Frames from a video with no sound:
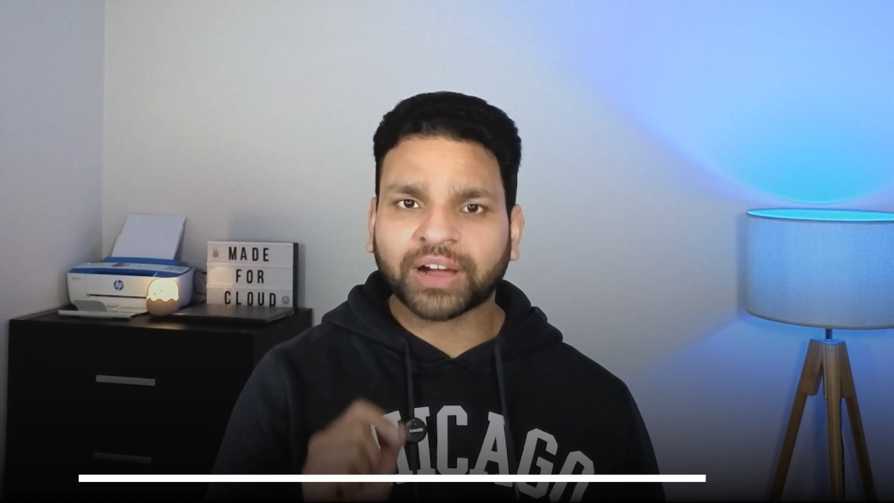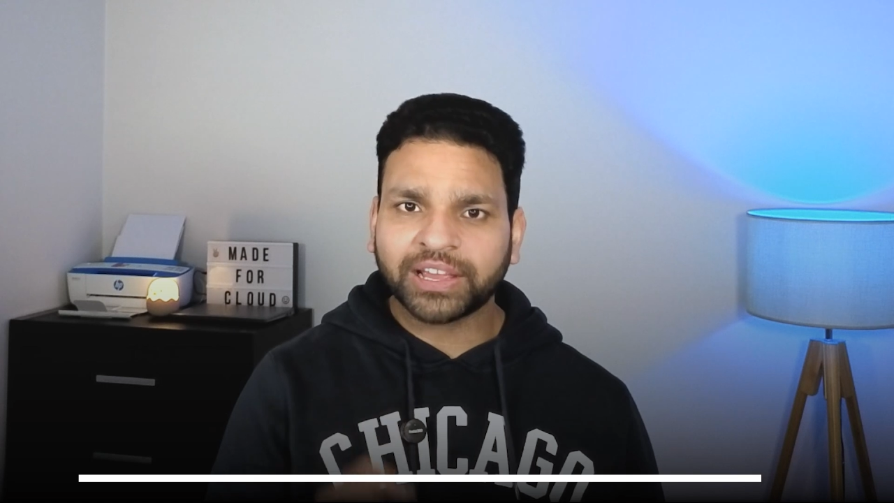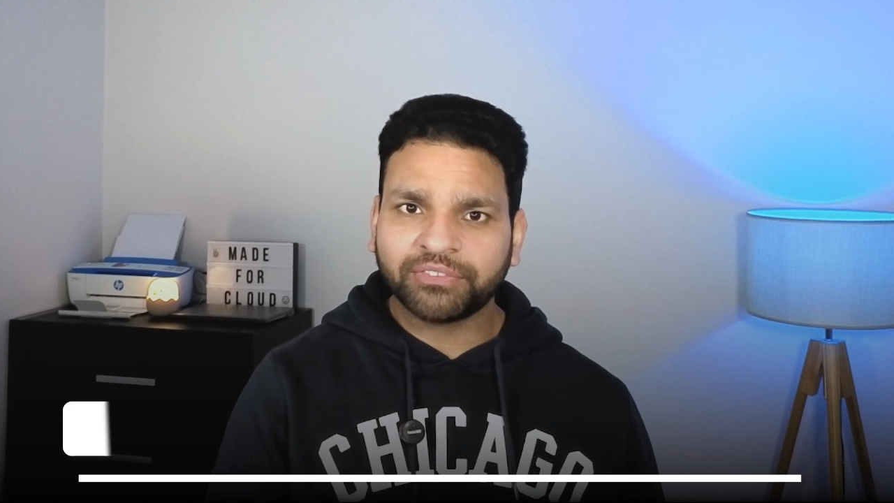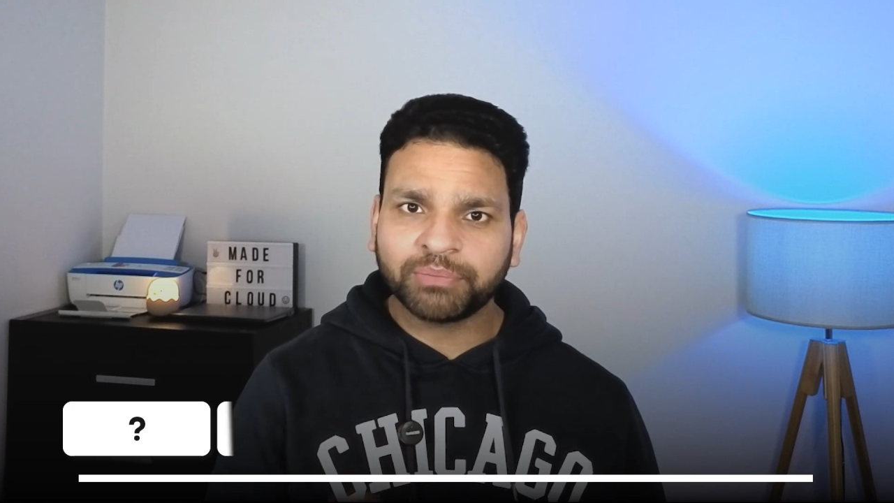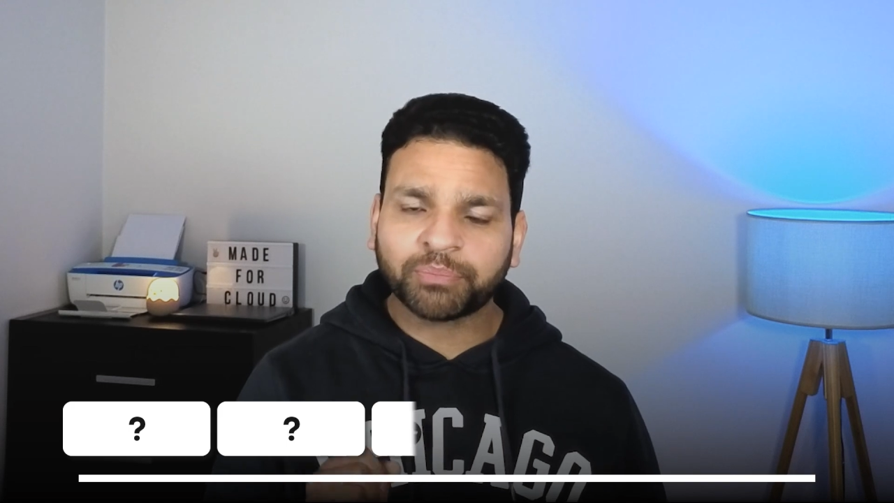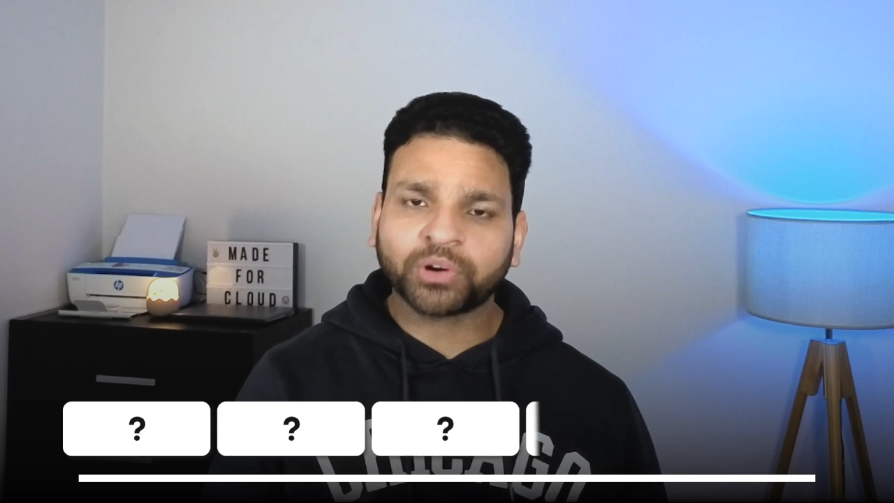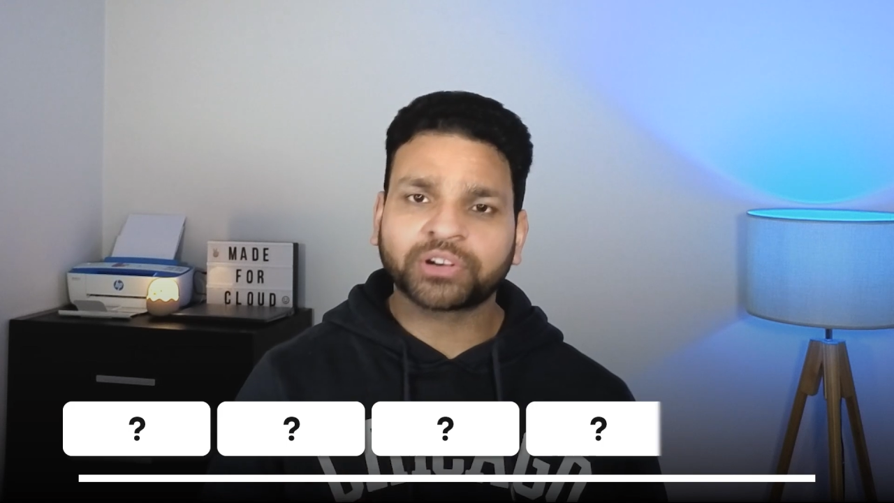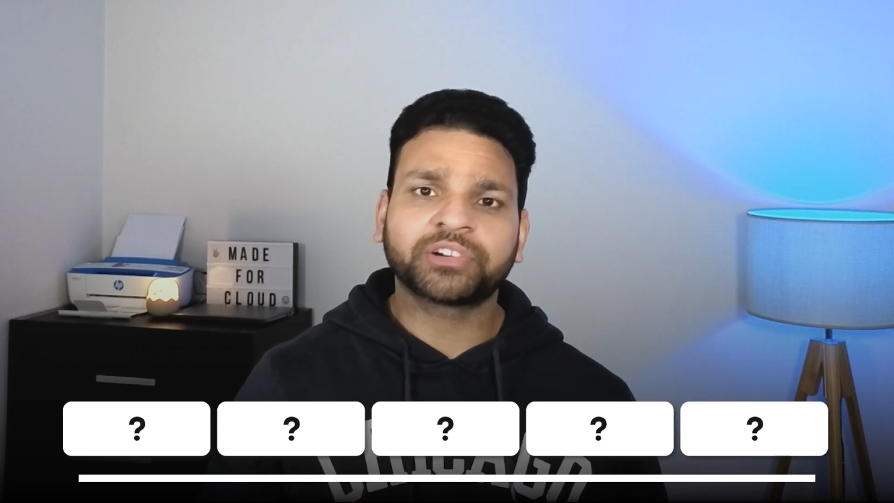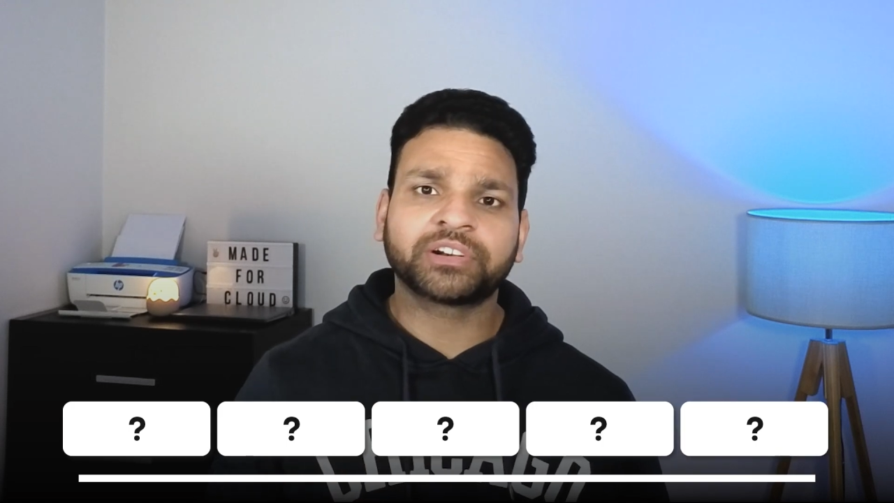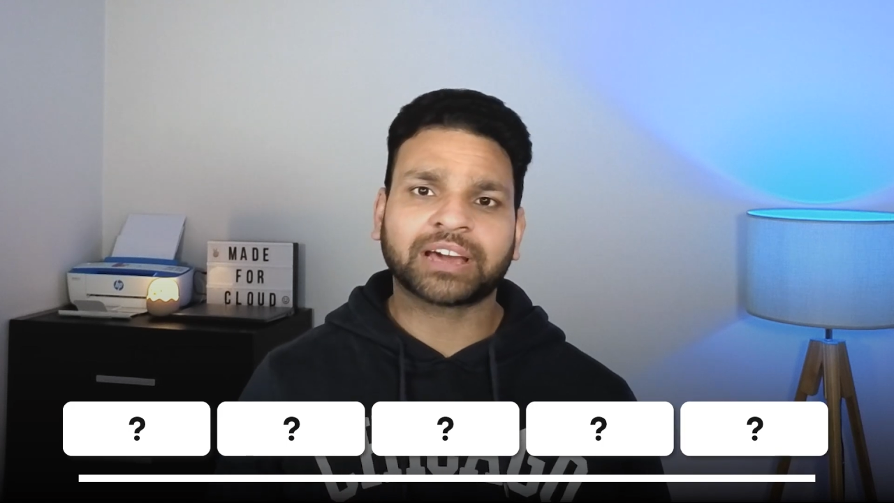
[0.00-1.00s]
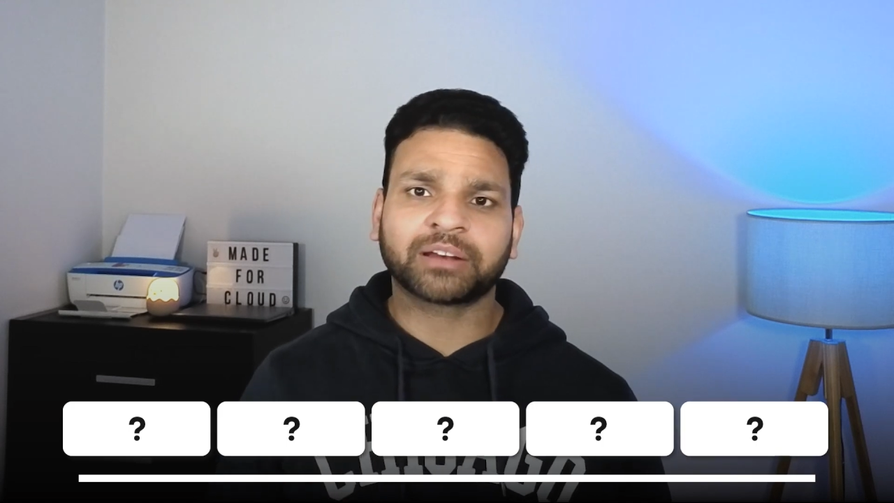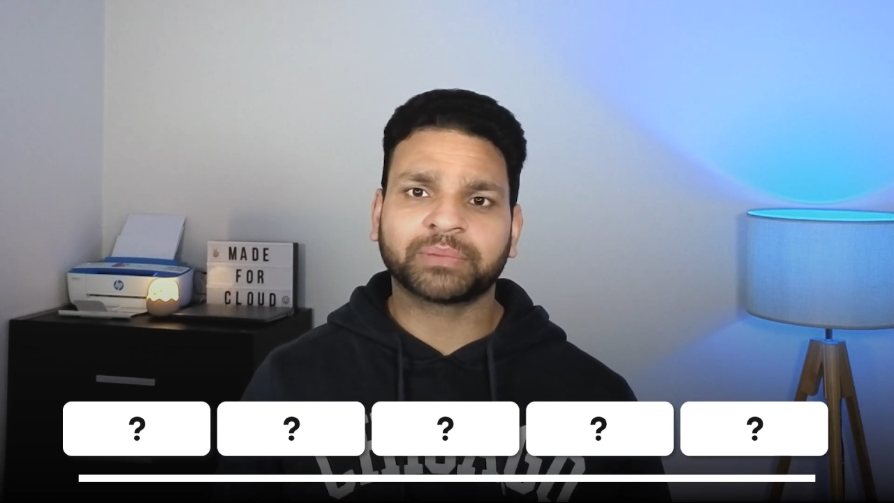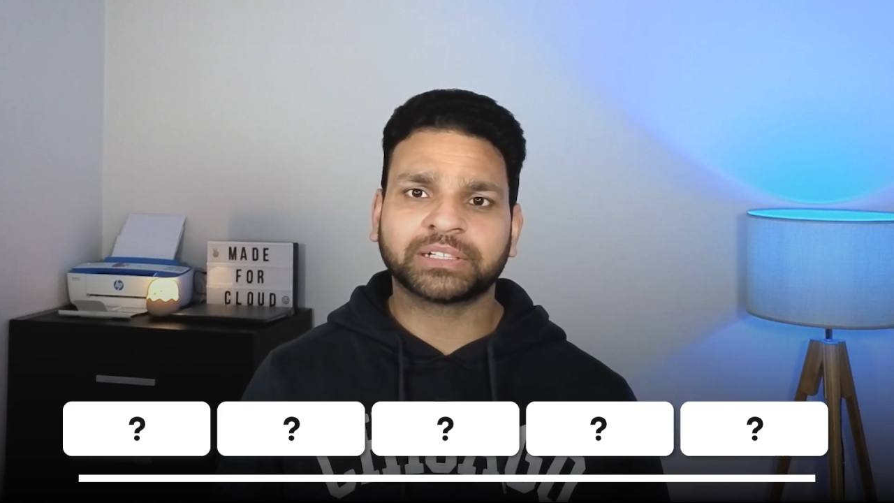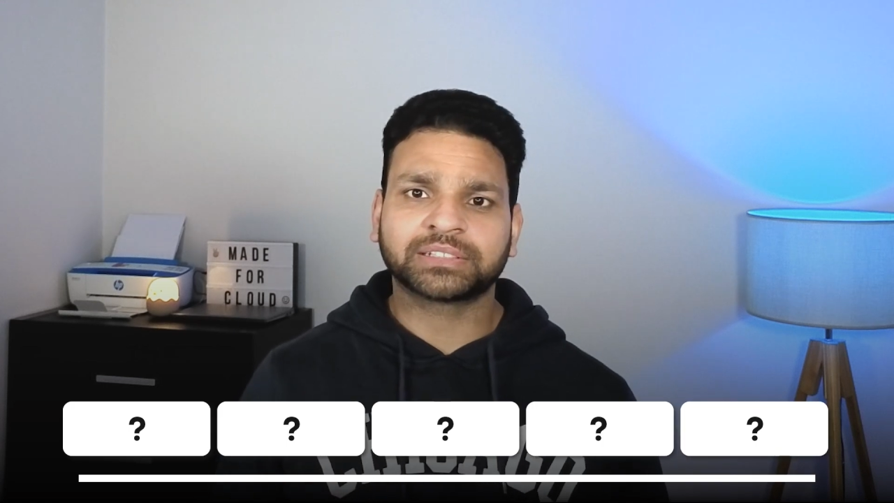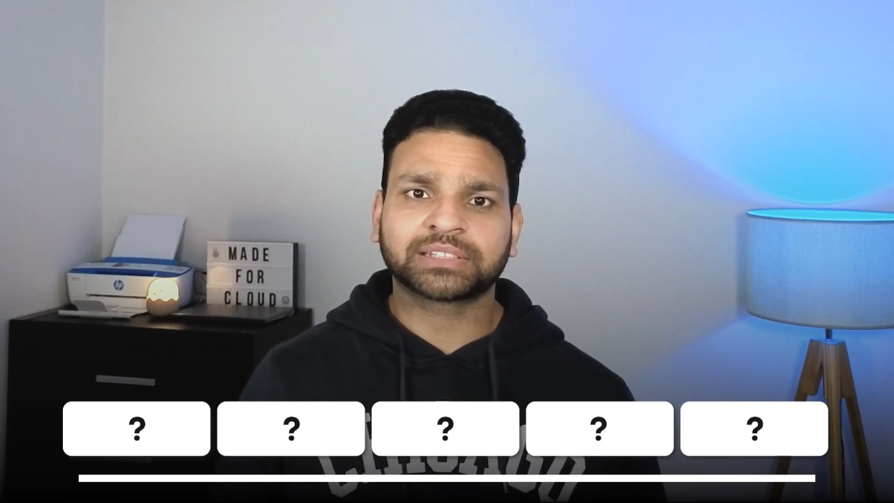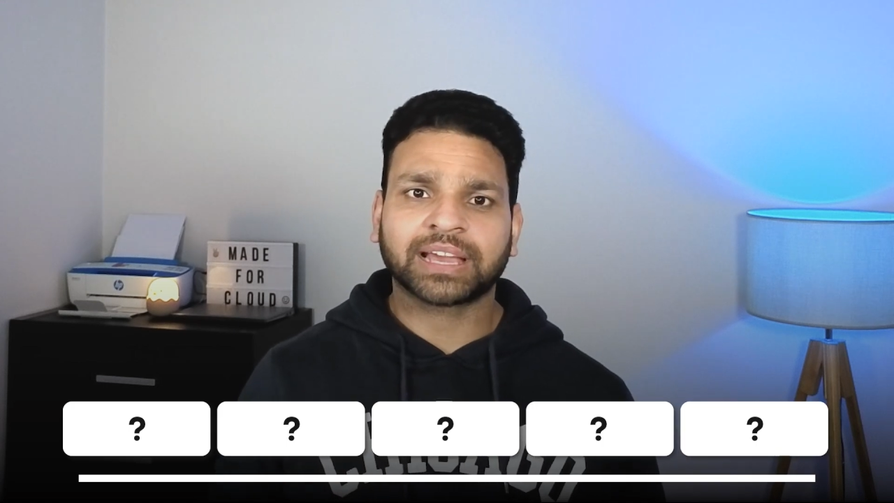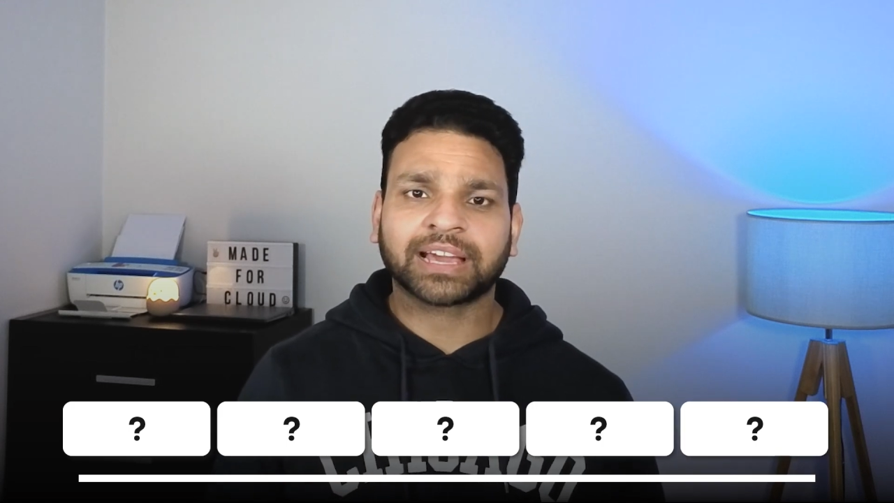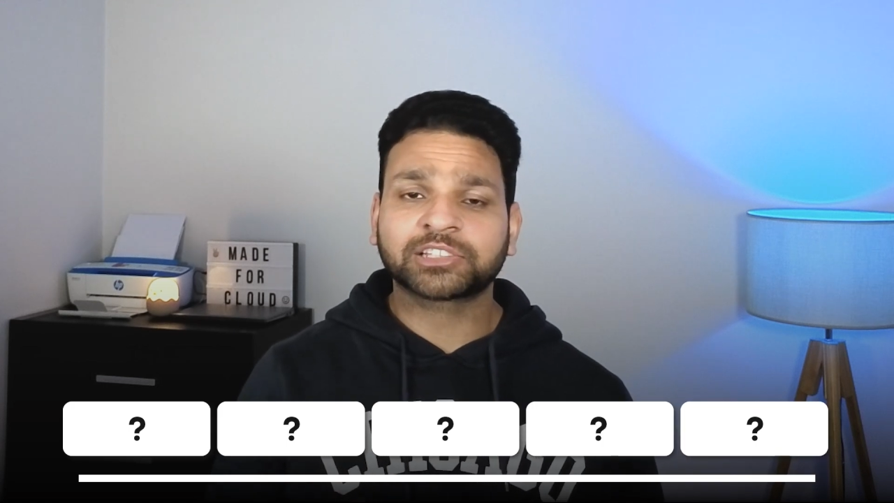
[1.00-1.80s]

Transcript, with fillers: 5 important retirements,